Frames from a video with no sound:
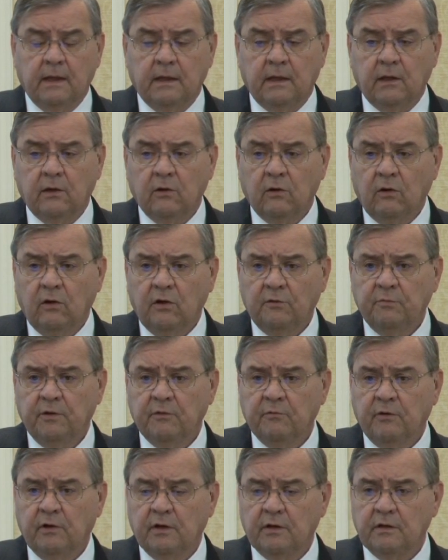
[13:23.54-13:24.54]
He called me
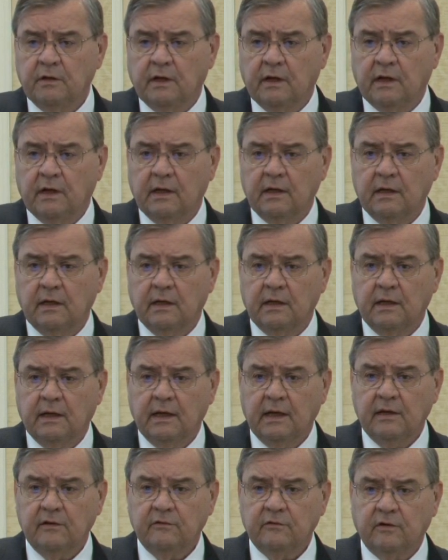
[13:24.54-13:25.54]
one day and
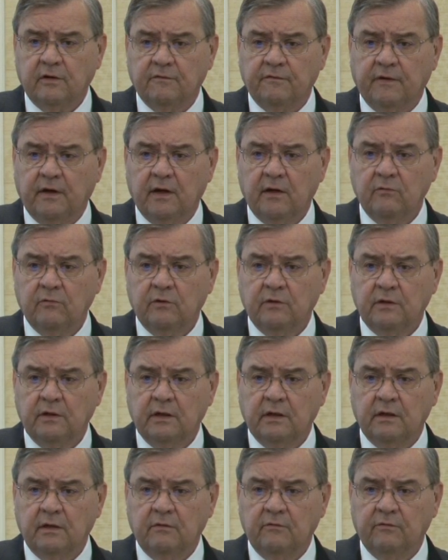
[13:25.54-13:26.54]
asked if I would
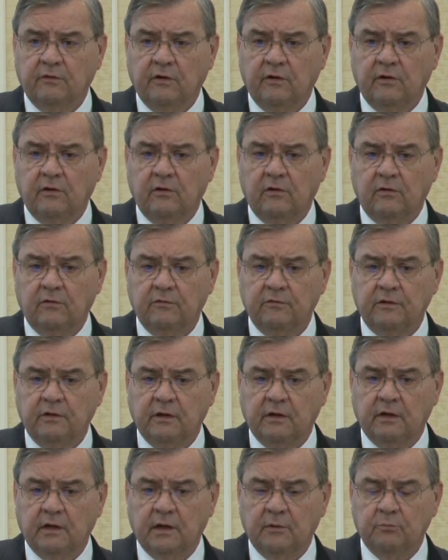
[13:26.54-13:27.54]
get involved
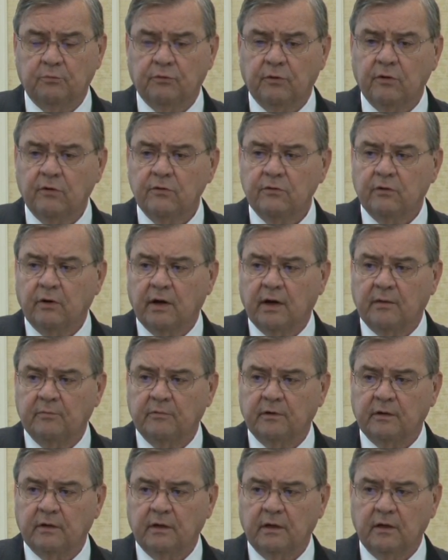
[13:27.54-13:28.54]
in a program
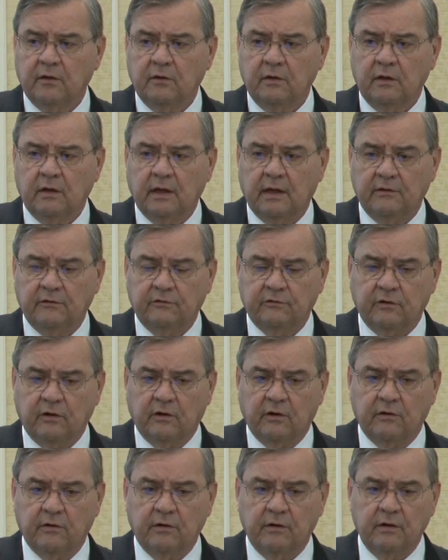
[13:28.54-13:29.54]
that he had
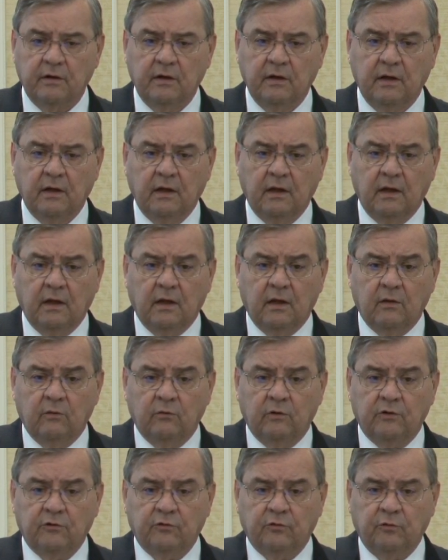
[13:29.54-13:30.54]
started,
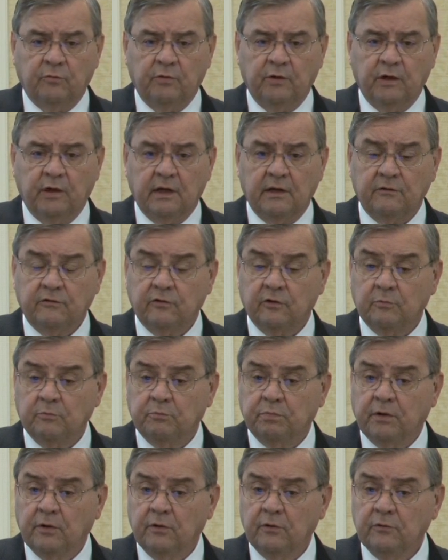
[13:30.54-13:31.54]
which would be a
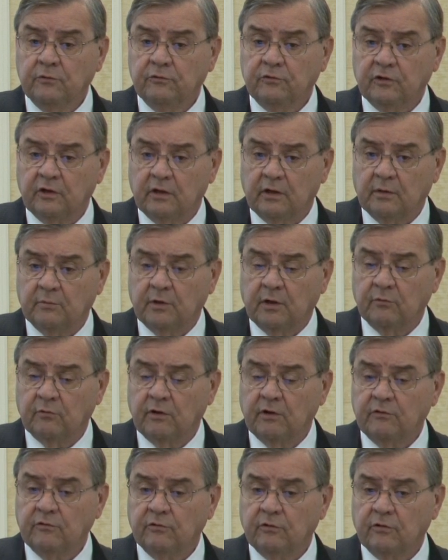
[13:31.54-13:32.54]
symposium, a
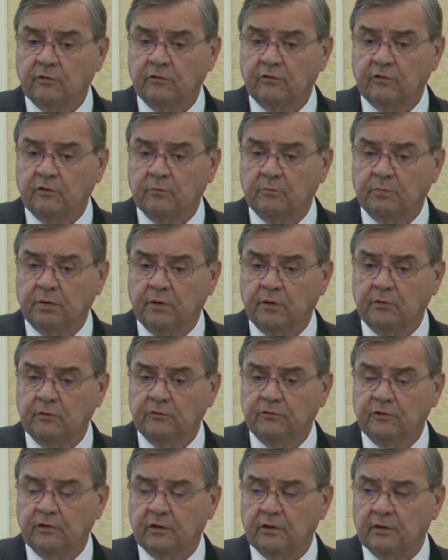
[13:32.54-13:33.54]
research
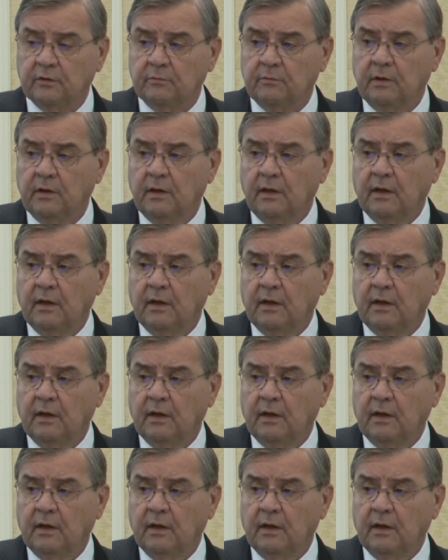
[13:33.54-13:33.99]
symposium